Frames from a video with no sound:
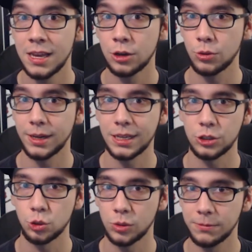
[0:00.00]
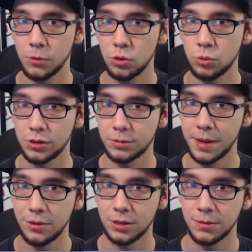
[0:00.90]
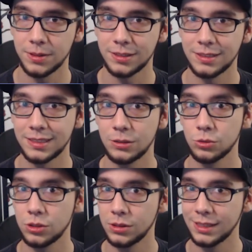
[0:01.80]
creating a treefolk where its power and toughness is equal to the